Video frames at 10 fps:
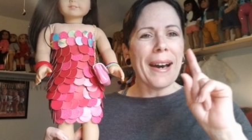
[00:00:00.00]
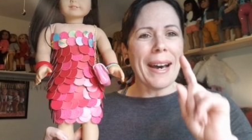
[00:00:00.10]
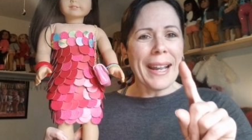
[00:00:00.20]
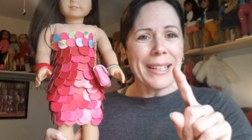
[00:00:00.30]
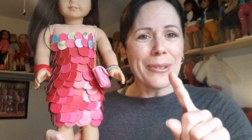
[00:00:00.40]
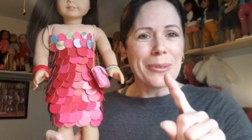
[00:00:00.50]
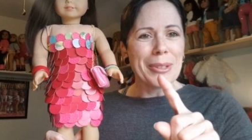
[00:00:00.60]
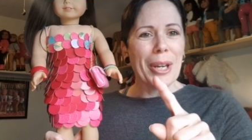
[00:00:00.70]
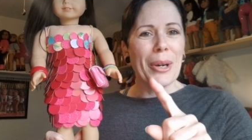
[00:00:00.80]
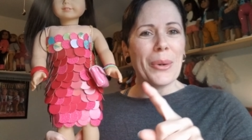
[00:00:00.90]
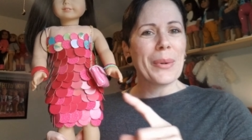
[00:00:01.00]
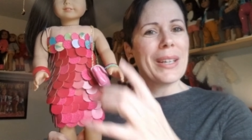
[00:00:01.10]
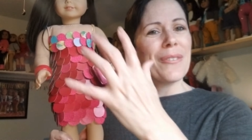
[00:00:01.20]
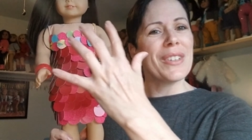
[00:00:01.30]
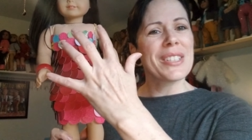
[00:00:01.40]
I don't know
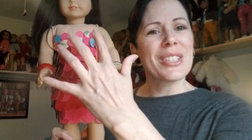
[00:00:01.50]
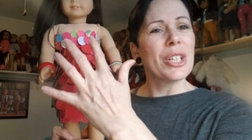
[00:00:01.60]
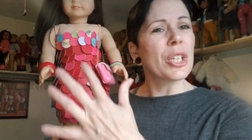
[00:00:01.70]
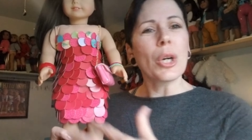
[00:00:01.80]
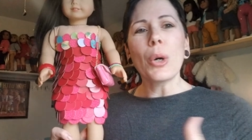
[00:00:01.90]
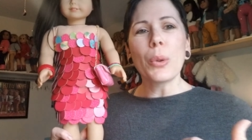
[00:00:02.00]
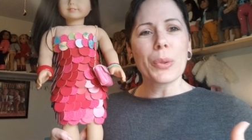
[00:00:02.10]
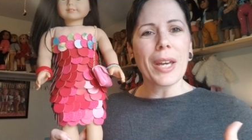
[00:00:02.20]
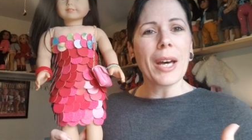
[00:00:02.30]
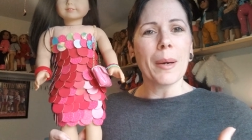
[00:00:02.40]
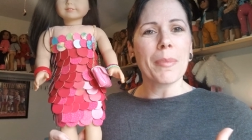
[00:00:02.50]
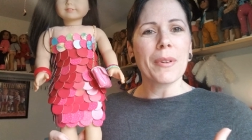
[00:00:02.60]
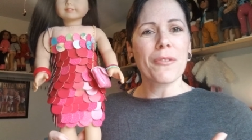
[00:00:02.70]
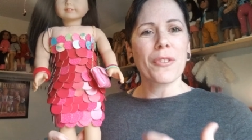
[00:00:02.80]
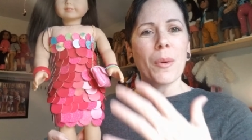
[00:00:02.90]
if it's gonna hold up
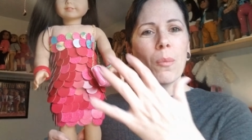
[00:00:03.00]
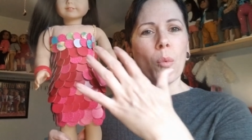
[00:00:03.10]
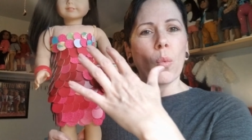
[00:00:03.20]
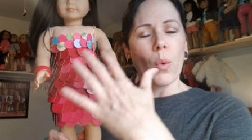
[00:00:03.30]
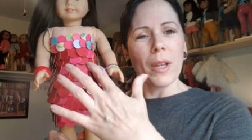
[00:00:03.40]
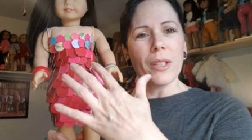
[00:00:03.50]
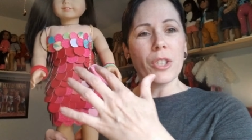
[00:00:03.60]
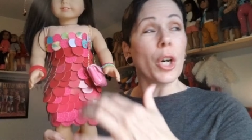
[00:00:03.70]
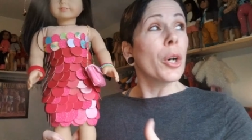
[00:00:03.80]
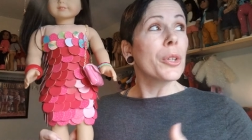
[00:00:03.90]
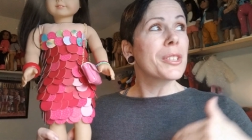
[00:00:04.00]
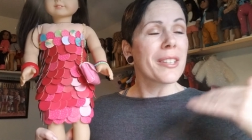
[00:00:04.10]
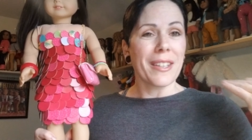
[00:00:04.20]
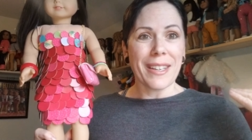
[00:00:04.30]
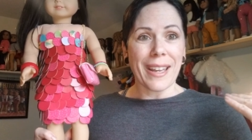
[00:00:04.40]
from one doll to
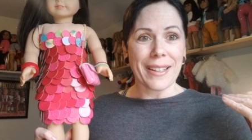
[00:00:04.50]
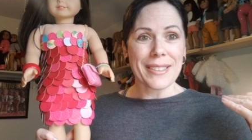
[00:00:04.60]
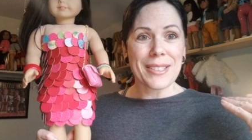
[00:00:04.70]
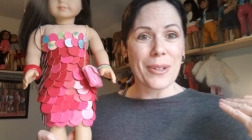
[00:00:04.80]
the next.